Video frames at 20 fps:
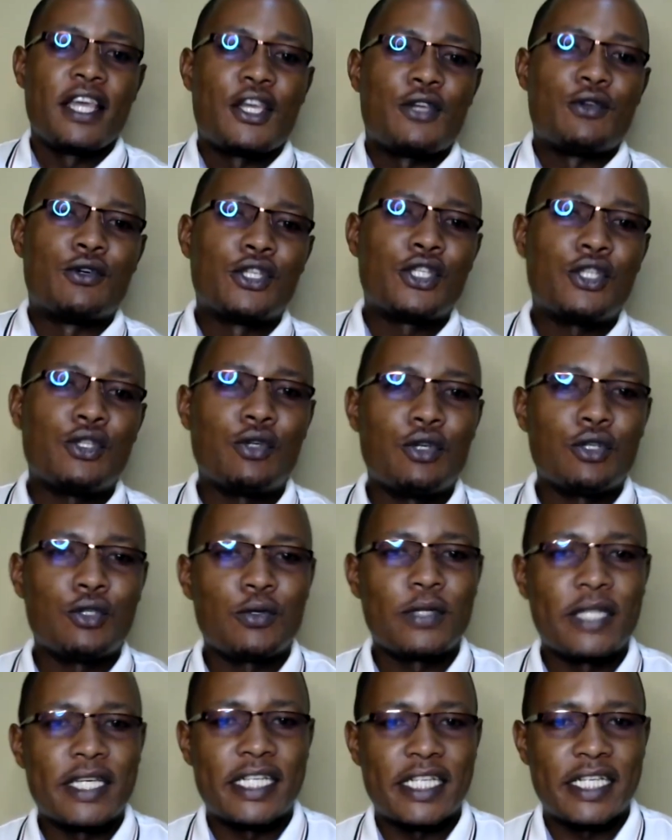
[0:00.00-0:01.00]
You want to go
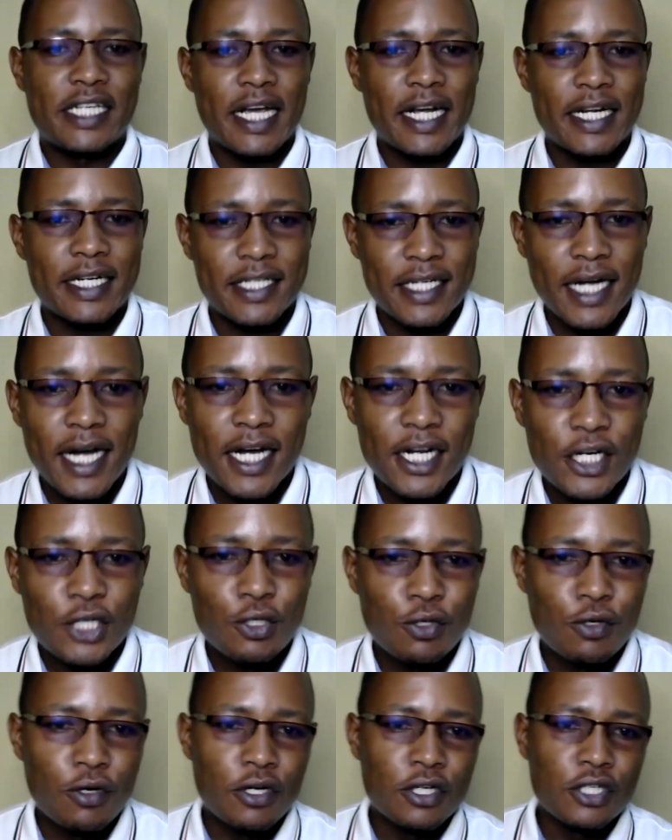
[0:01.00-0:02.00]
to the Shark Tank.
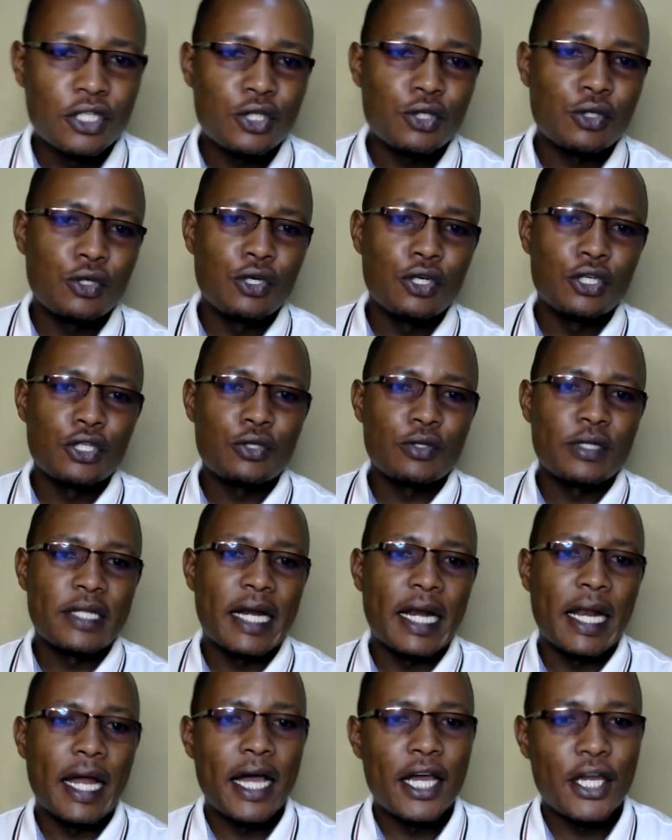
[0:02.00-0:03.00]
You want to go to the
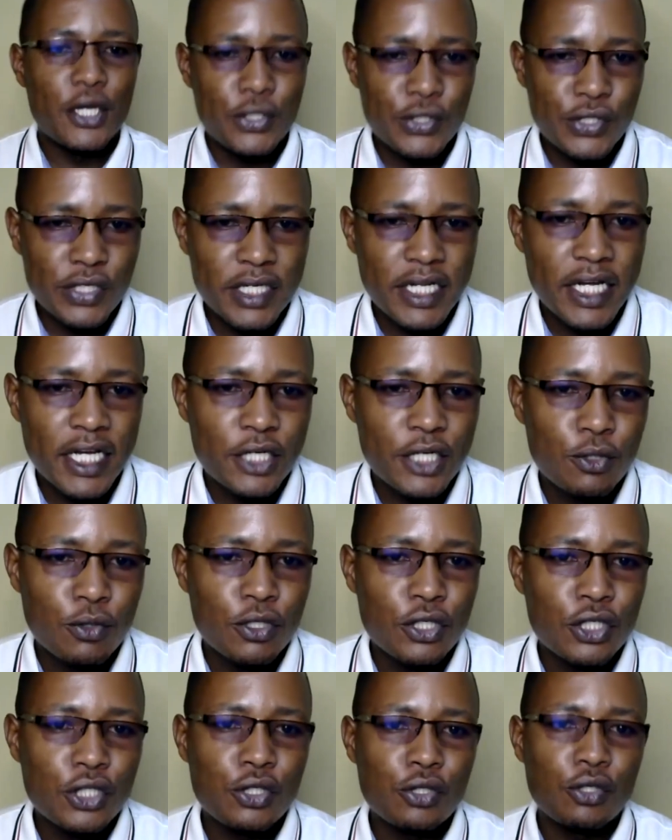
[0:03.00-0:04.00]
Lion's Den. You
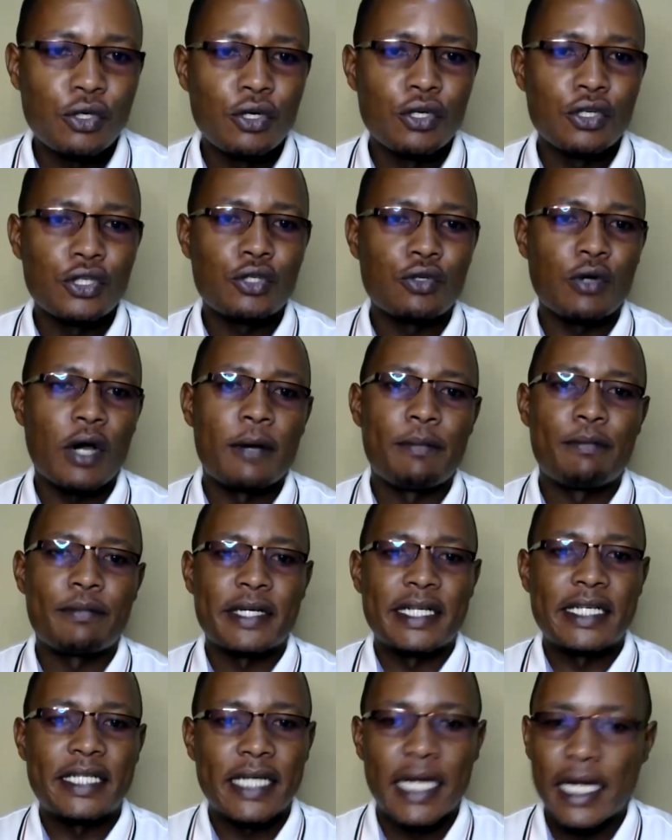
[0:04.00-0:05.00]
want to go to
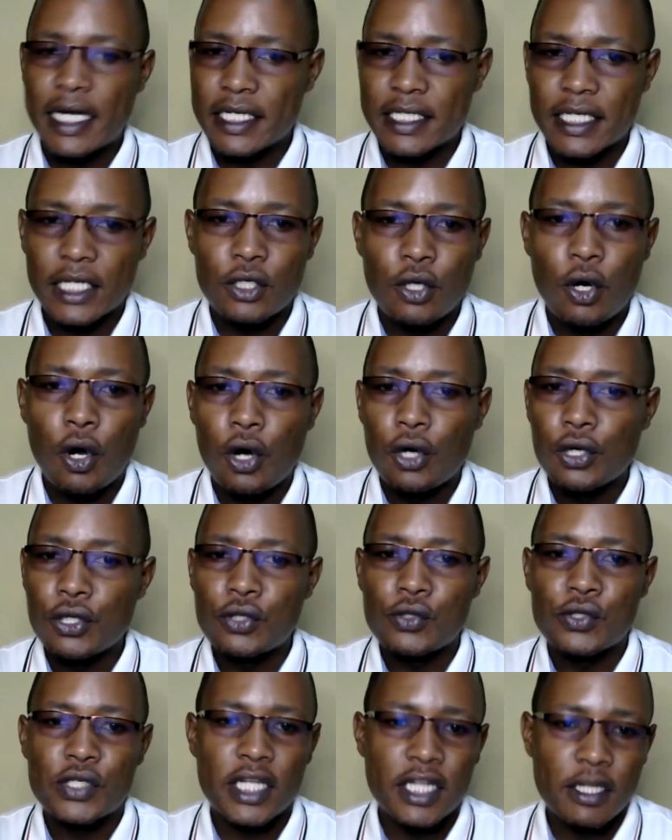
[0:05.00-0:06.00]
Apprentice and all
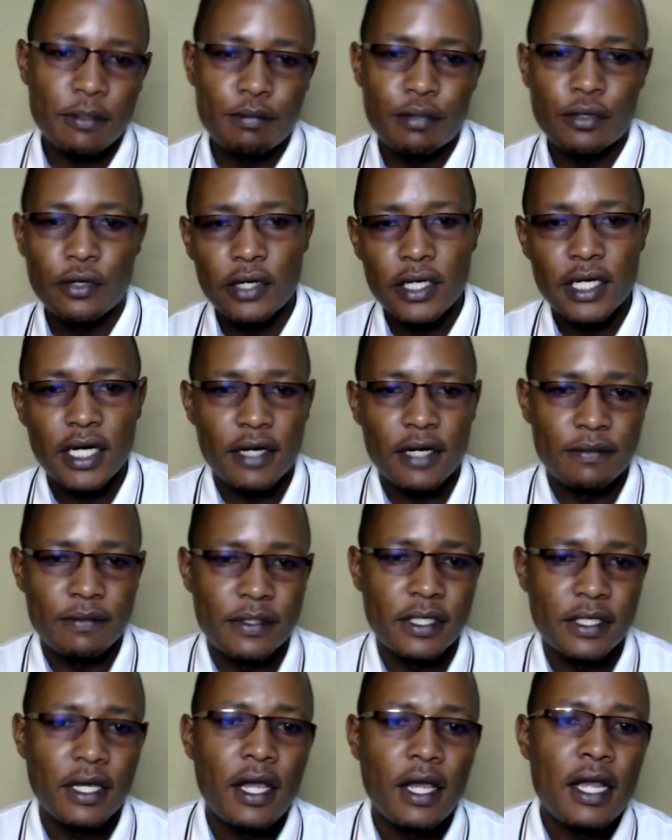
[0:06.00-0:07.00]
those other
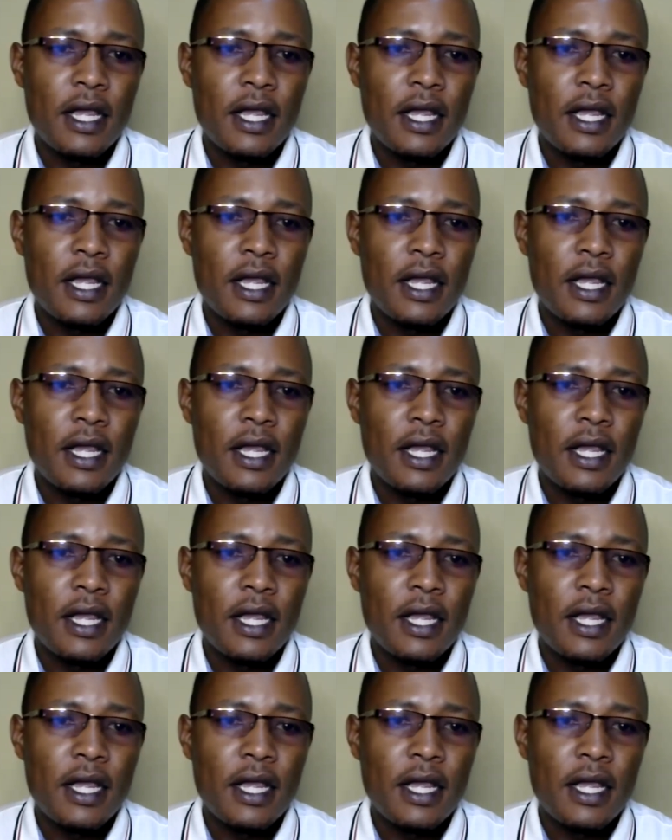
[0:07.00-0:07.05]
programs.